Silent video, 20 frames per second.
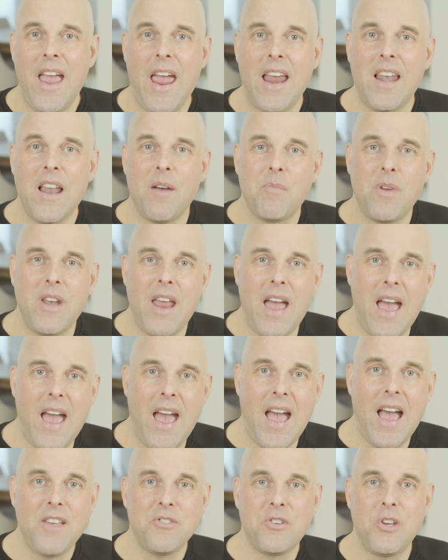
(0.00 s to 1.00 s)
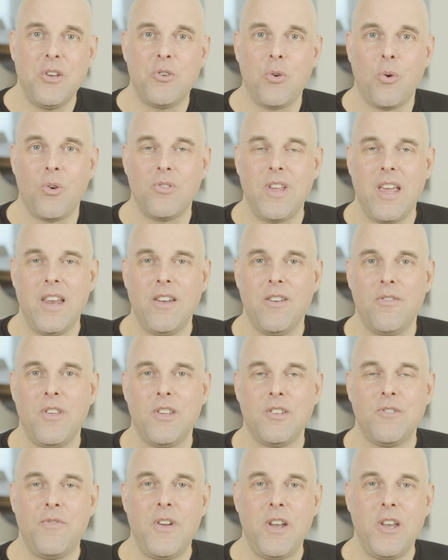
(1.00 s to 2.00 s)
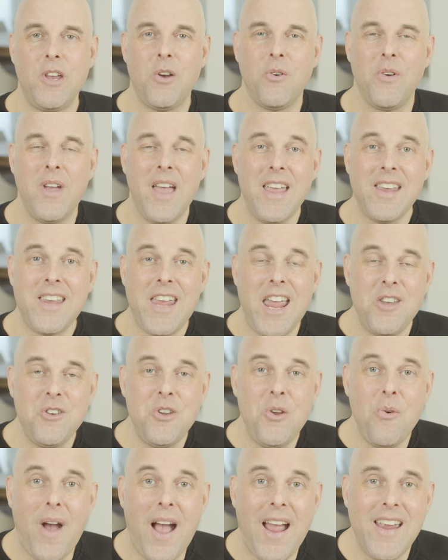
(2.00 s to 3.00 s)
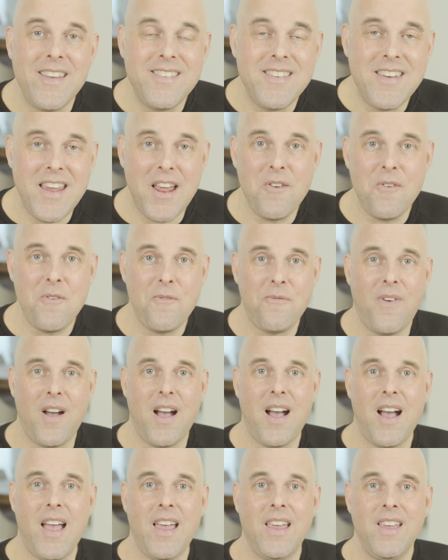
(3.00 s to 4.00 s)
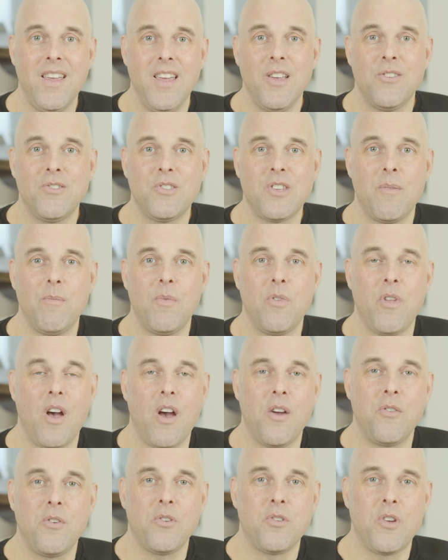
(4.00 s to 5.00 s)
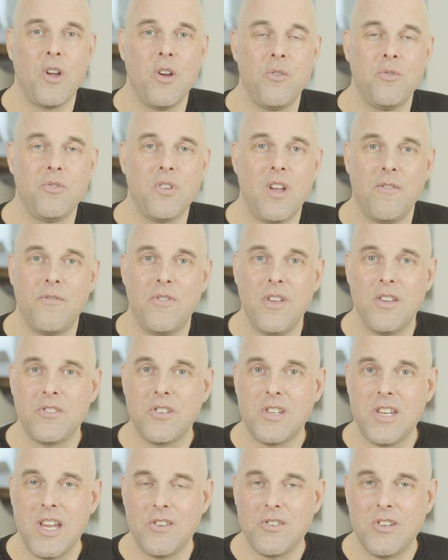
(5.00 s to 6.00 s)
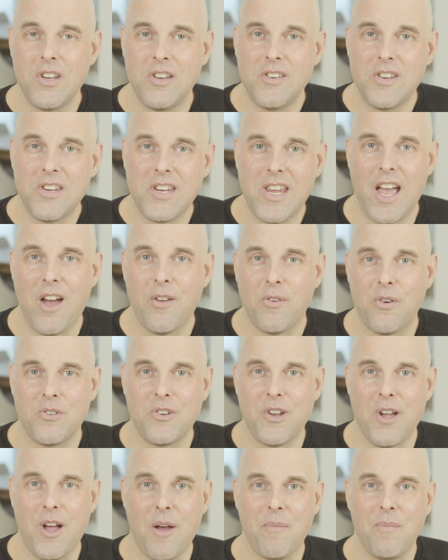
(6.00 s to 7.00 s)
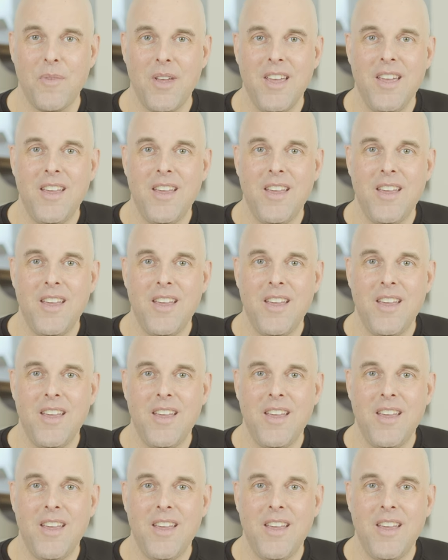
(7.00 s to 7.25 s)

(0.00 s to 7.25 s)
And I'm going to ask you towards the end of this video, can you identify some of the undertones of this kitchen countertop?